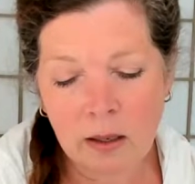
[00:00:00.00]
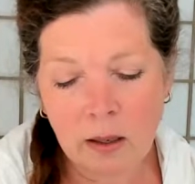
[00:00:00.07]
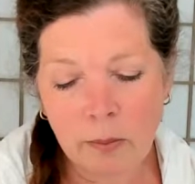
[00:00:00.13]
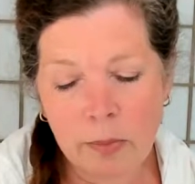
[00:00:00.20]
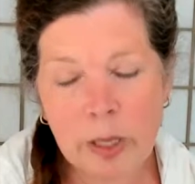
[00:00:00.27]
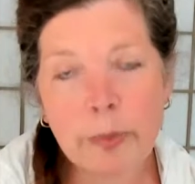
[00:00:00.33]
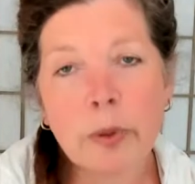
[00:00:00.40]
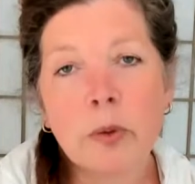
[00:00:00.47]

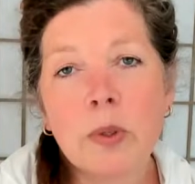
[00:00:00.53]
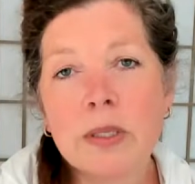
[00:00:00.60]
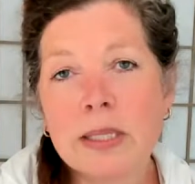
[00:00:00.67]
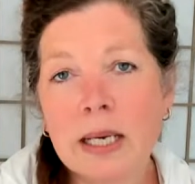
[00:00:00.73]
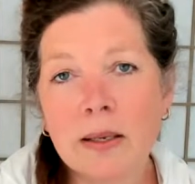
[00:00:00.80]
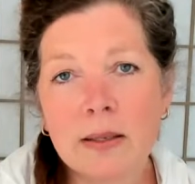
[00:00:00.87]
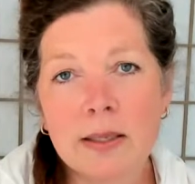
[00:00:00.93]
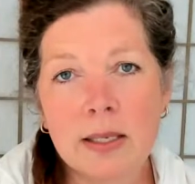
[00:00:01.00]
people with
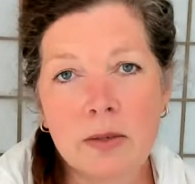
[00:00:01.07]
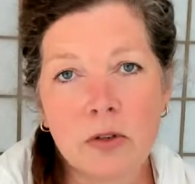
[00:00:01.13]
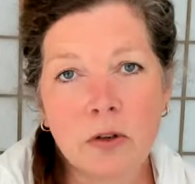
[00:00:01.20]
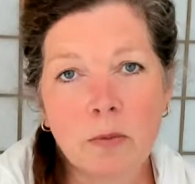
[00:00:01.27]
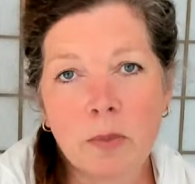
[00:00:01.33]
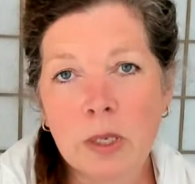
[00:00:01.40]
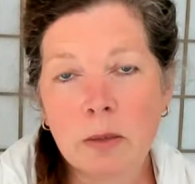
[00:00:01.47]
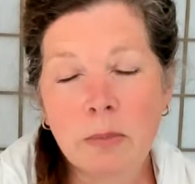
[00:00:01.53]
Down
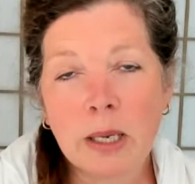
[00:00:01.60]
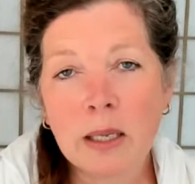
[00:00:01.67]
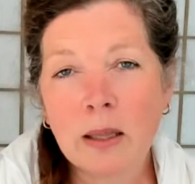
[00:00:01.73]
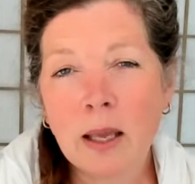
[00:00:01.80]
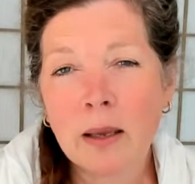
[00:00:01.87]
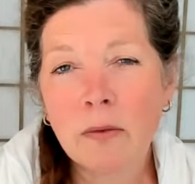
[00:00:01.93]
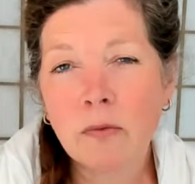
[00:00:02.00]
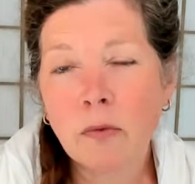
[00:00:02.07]
syndrome in my
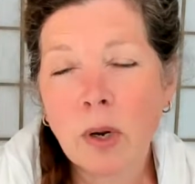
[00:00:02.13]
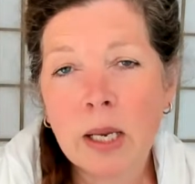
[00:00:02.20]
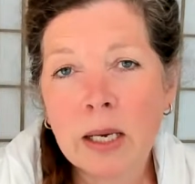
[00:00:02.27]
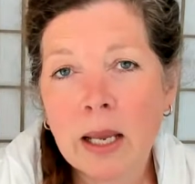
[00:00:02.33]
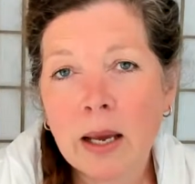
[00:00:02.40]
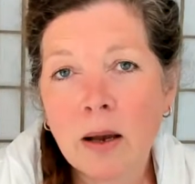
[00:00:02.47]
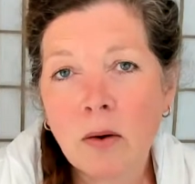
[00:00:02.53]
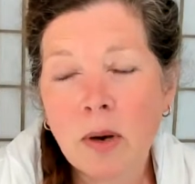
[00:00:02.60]
life right
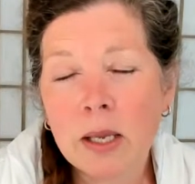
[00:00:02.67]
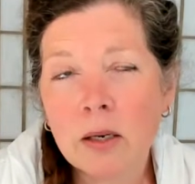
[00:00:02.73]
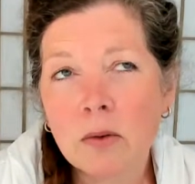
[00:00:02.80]
now.